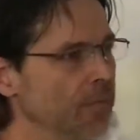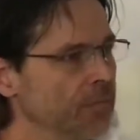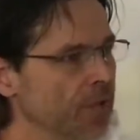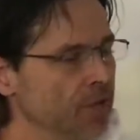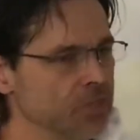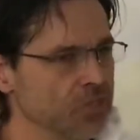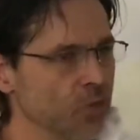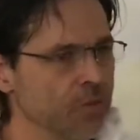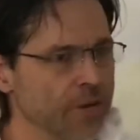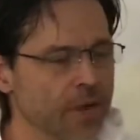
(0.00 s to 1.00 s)
I'll just
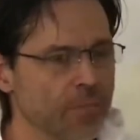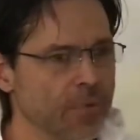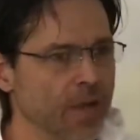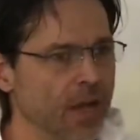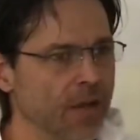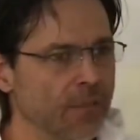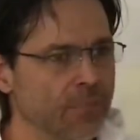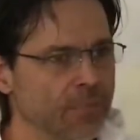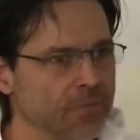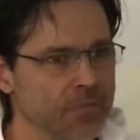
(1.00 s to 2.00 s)
open it up
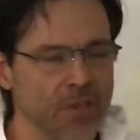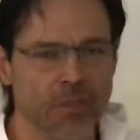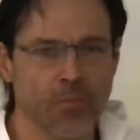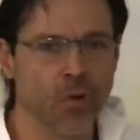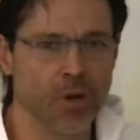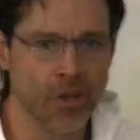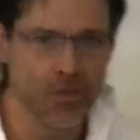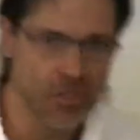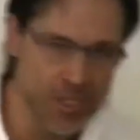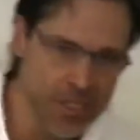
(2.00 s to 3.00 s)
in the morning. You
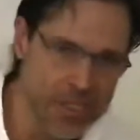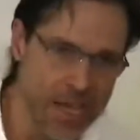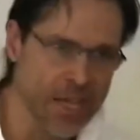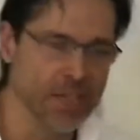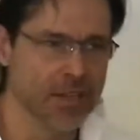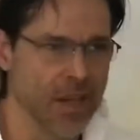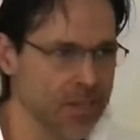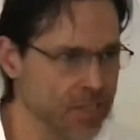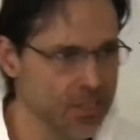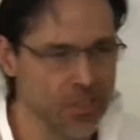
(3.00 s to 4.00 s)
just need to take it.
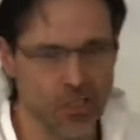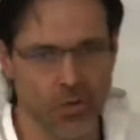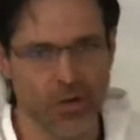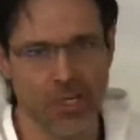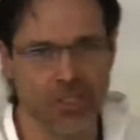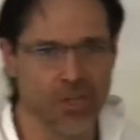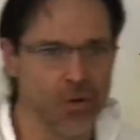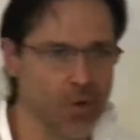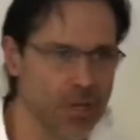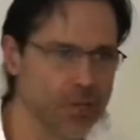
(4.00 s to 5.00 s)
It's a short, easy
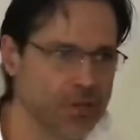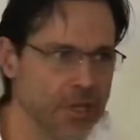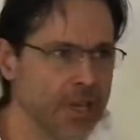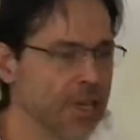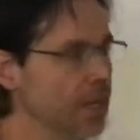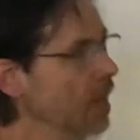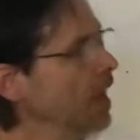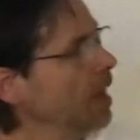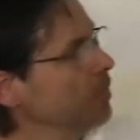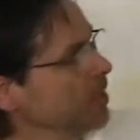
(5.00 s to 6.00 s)
quiz
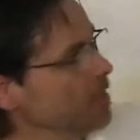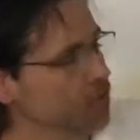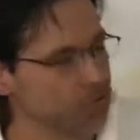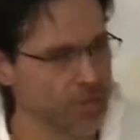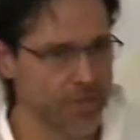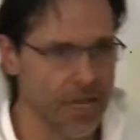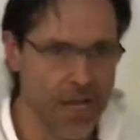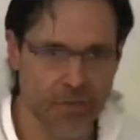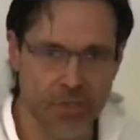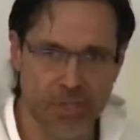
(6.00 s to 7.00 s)
that goes with it,
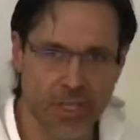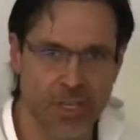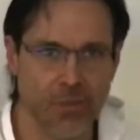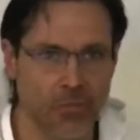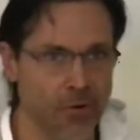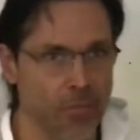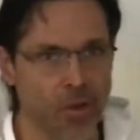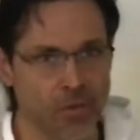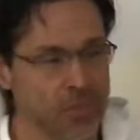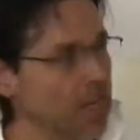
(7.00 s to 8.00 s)
obviously, from
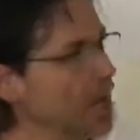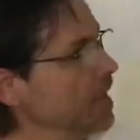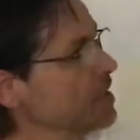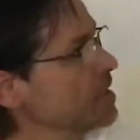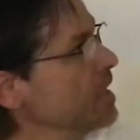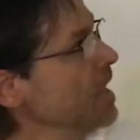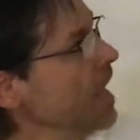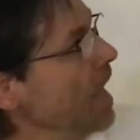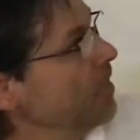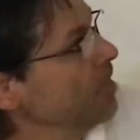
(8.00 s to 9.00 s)
those slides.
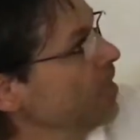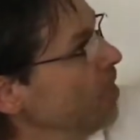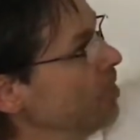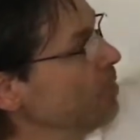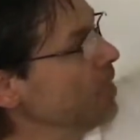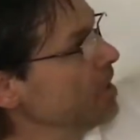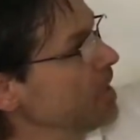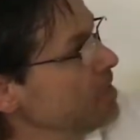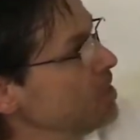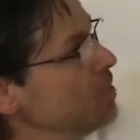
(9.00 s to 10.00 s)
And then on the
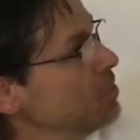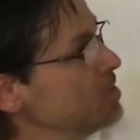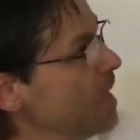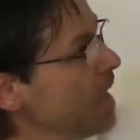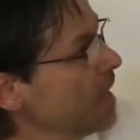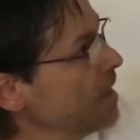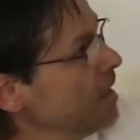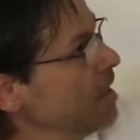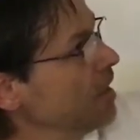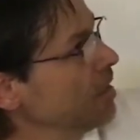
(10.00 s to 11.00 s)
Monday, Tuesday,
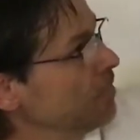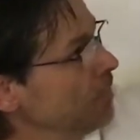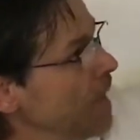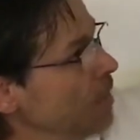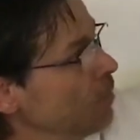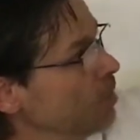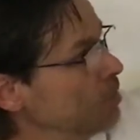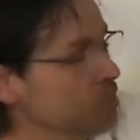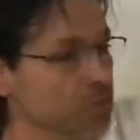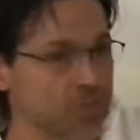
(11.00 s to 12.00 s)
the
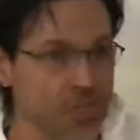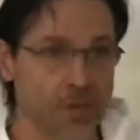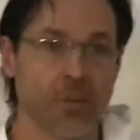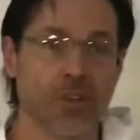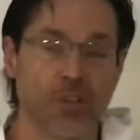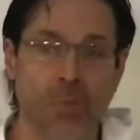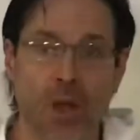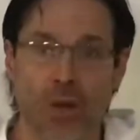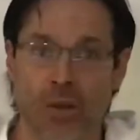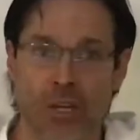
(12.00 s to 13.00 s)
flatworms, which is even a smaller,